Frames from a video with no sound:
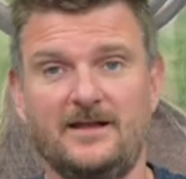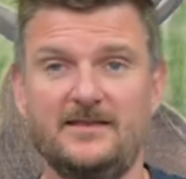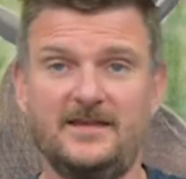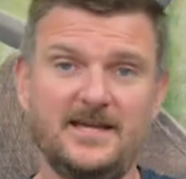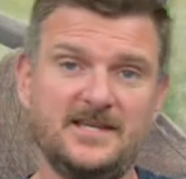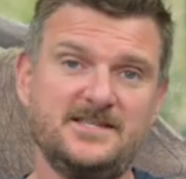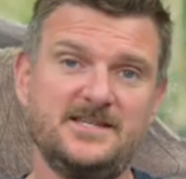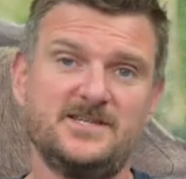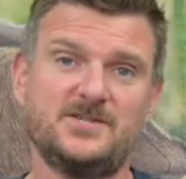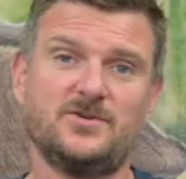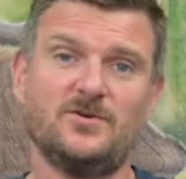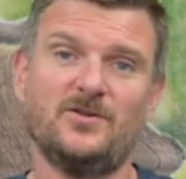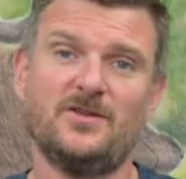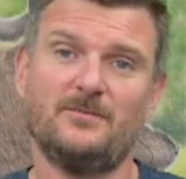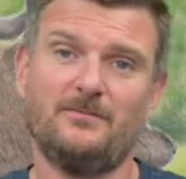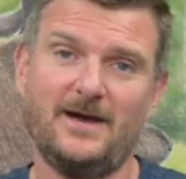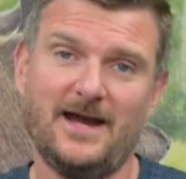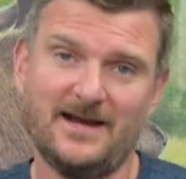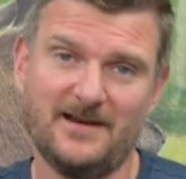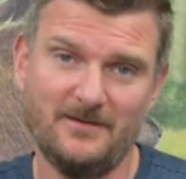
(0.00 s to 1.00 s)
This is called
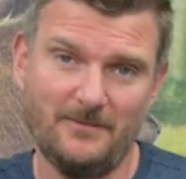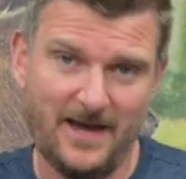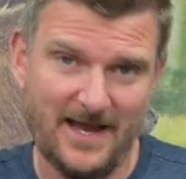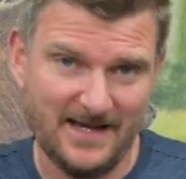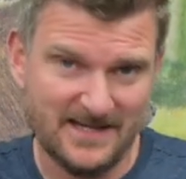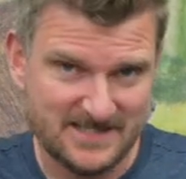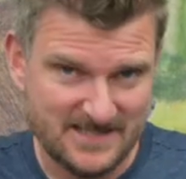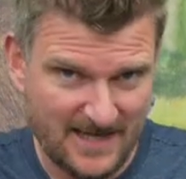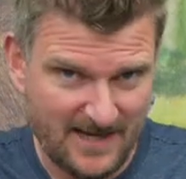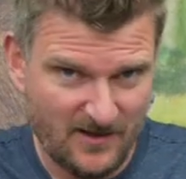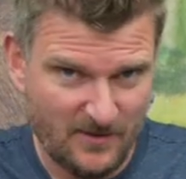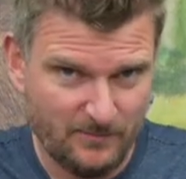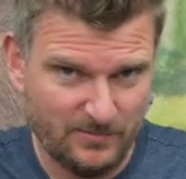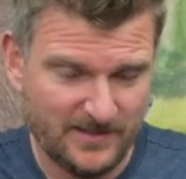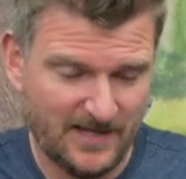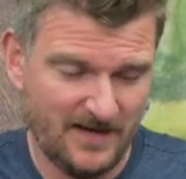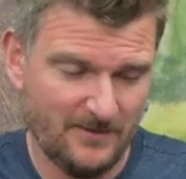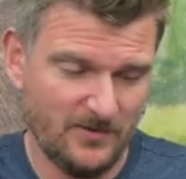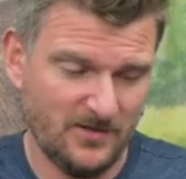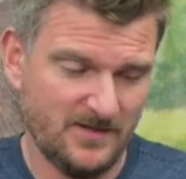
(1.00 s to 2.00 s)
the Magnum XL
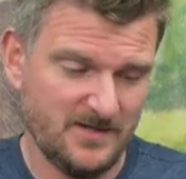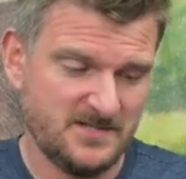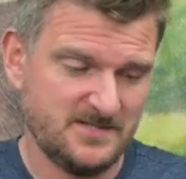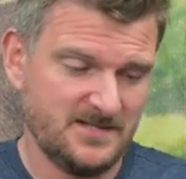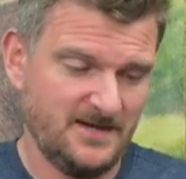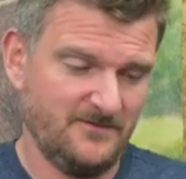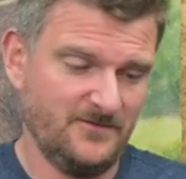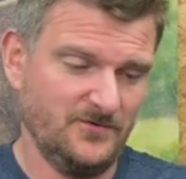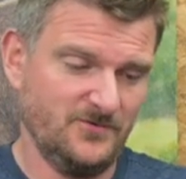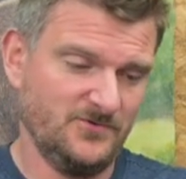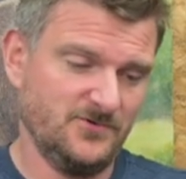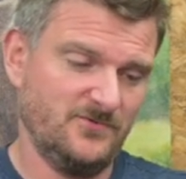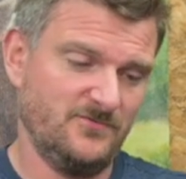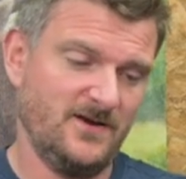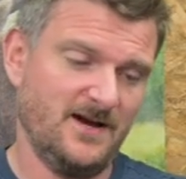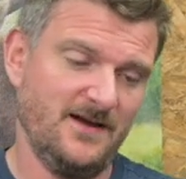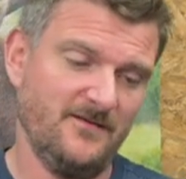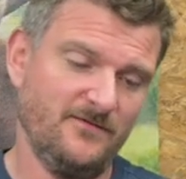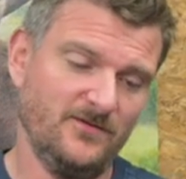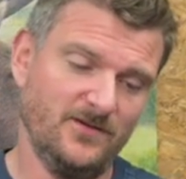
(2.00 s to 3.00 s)
plenum on this 700
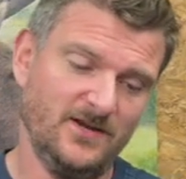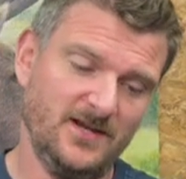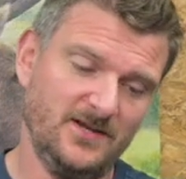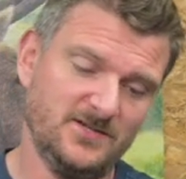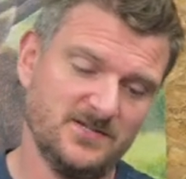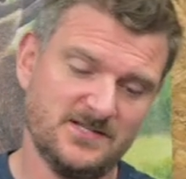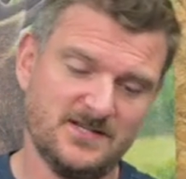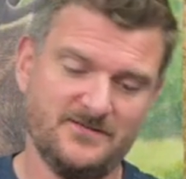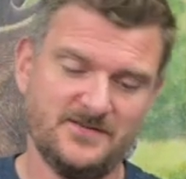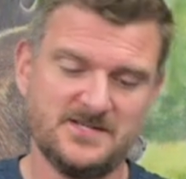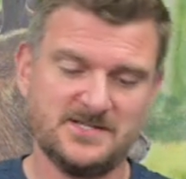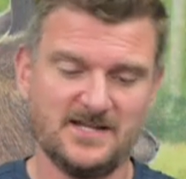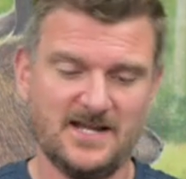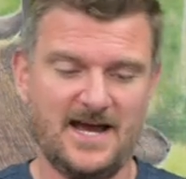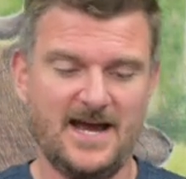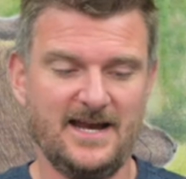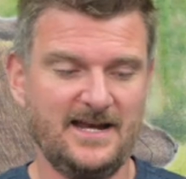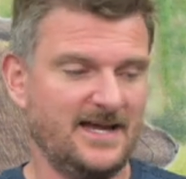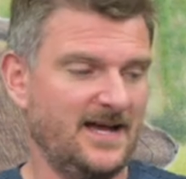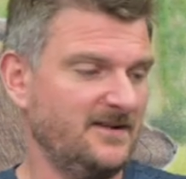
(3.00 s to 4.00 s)
rifle and it does have a
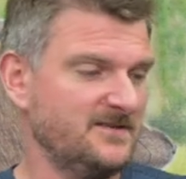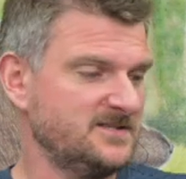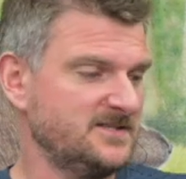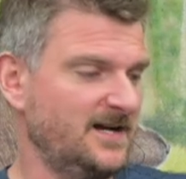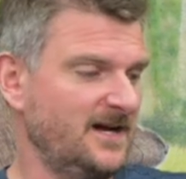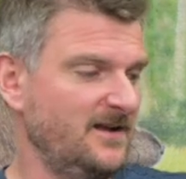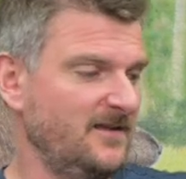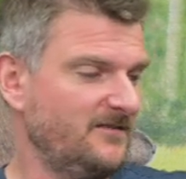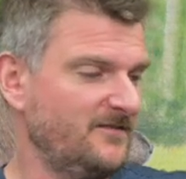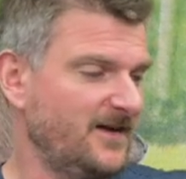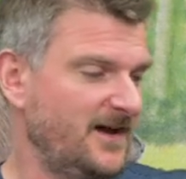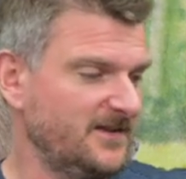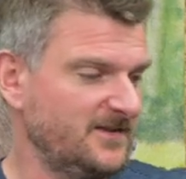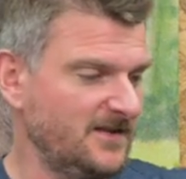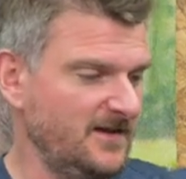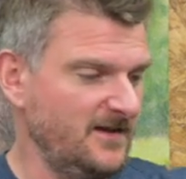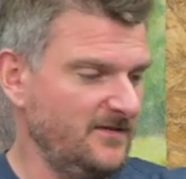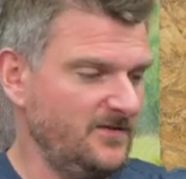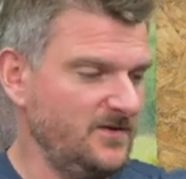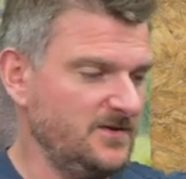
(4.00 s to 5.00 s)
slight downside in the fact
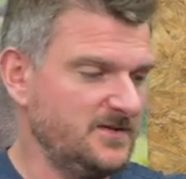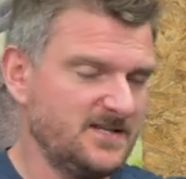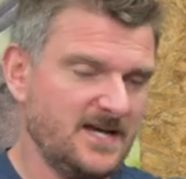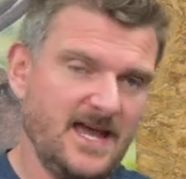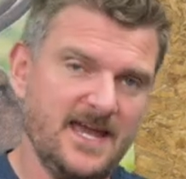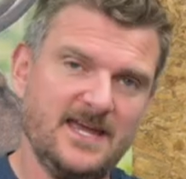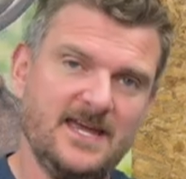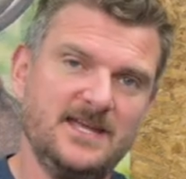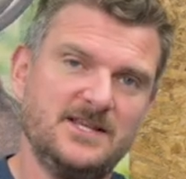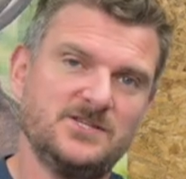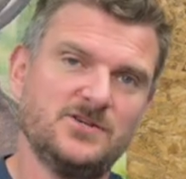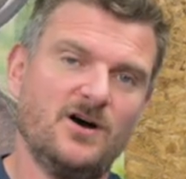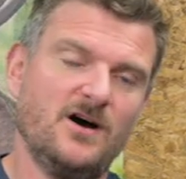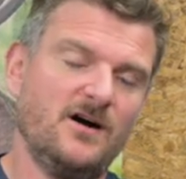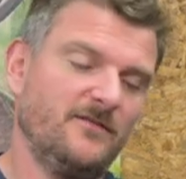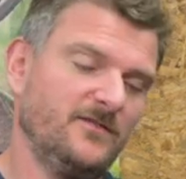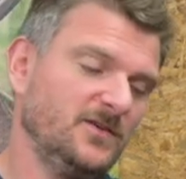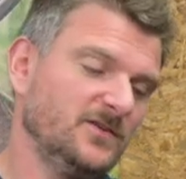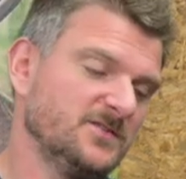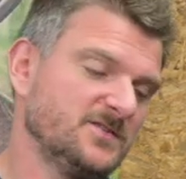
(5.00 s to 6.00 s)
that if you take it
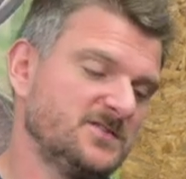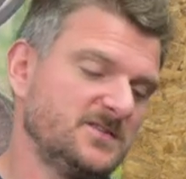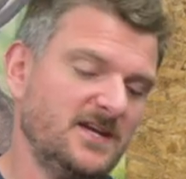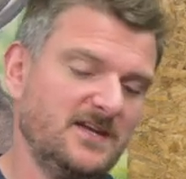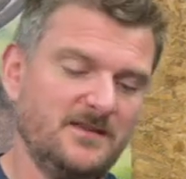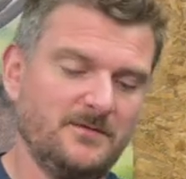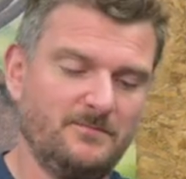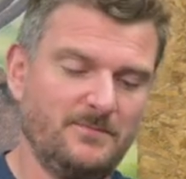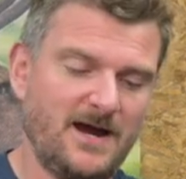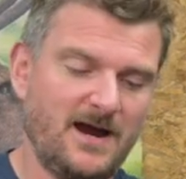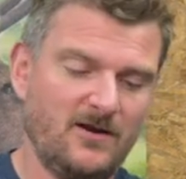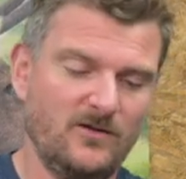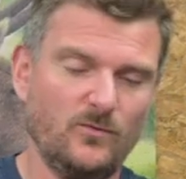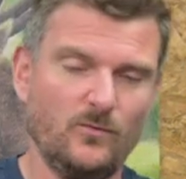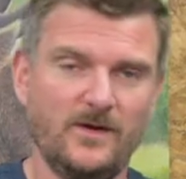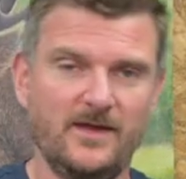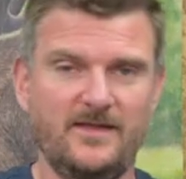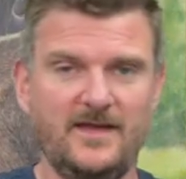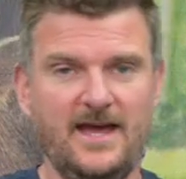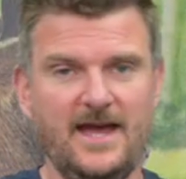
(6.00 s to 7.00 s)
off you'll see the barrel
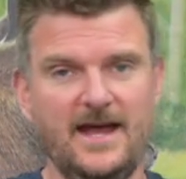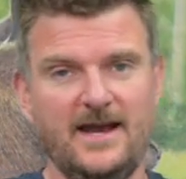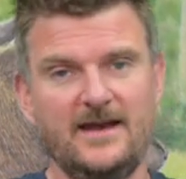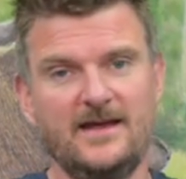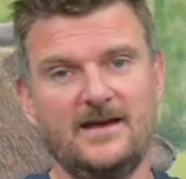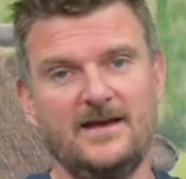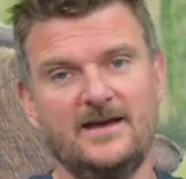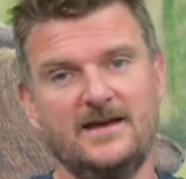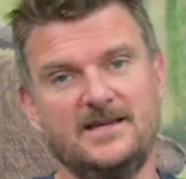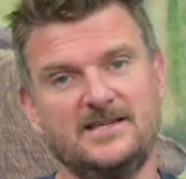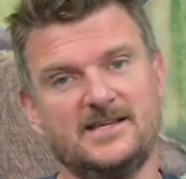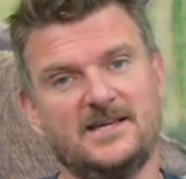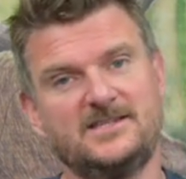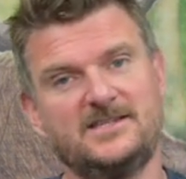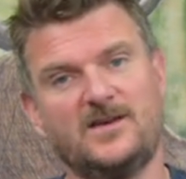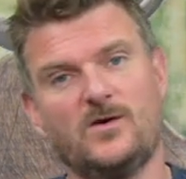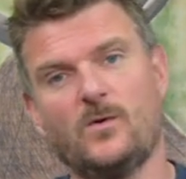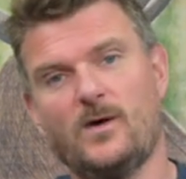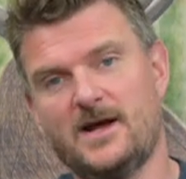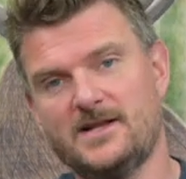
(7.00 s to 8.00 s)
within is
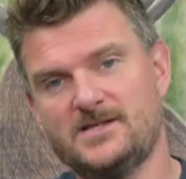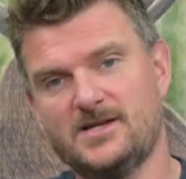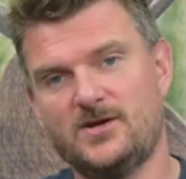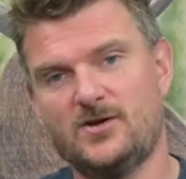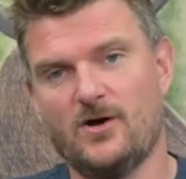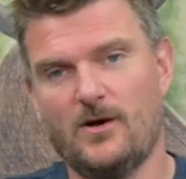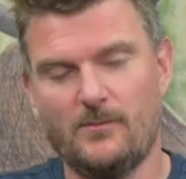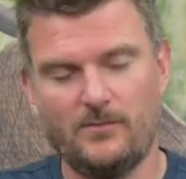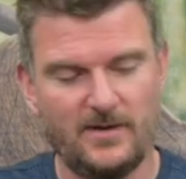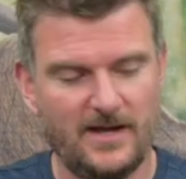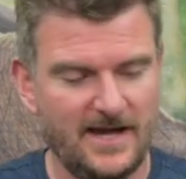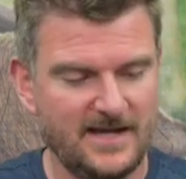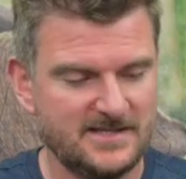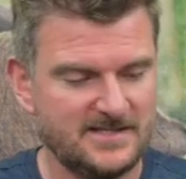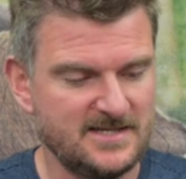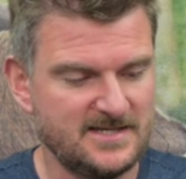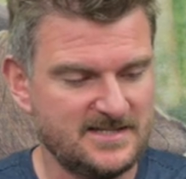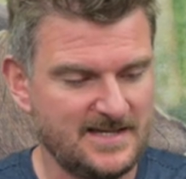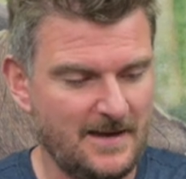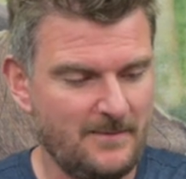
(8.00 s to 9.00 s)
actually quite a
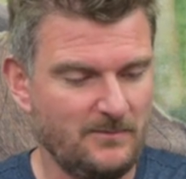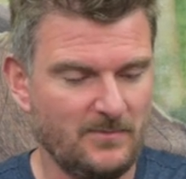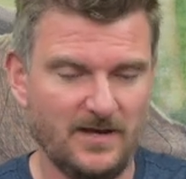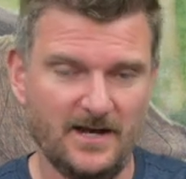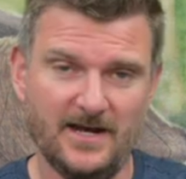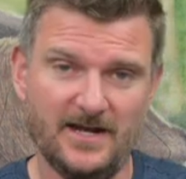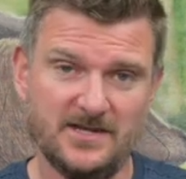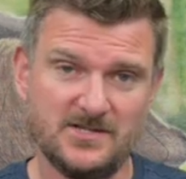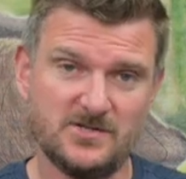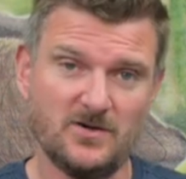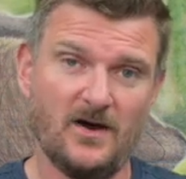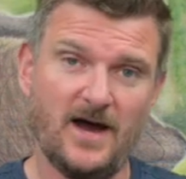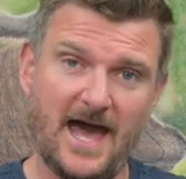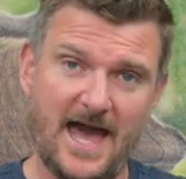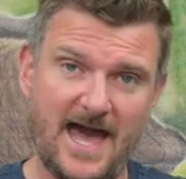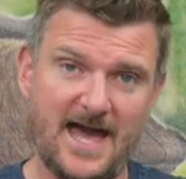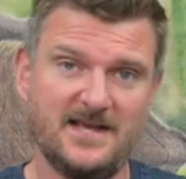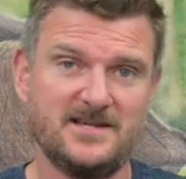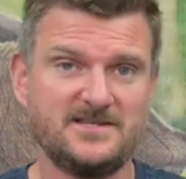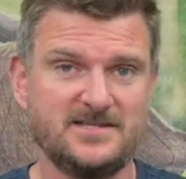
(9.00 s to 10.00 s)
complex assembly and it's got
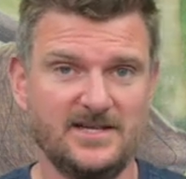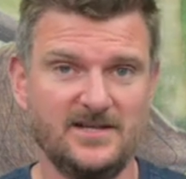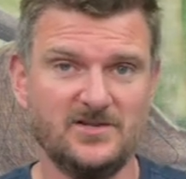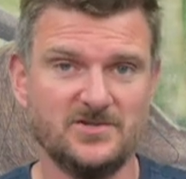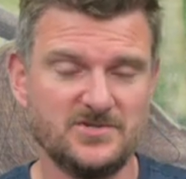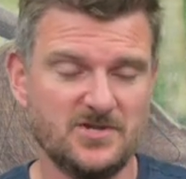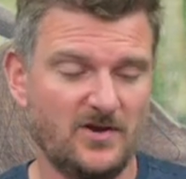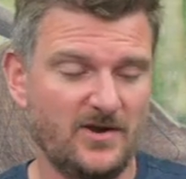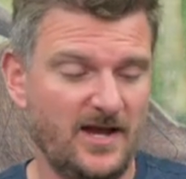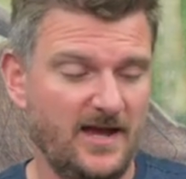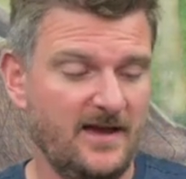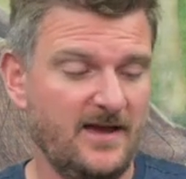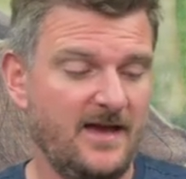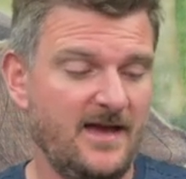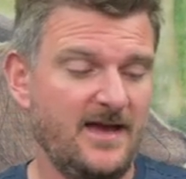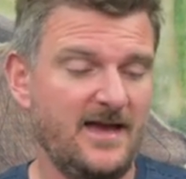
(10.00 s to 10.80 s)
air seals on it.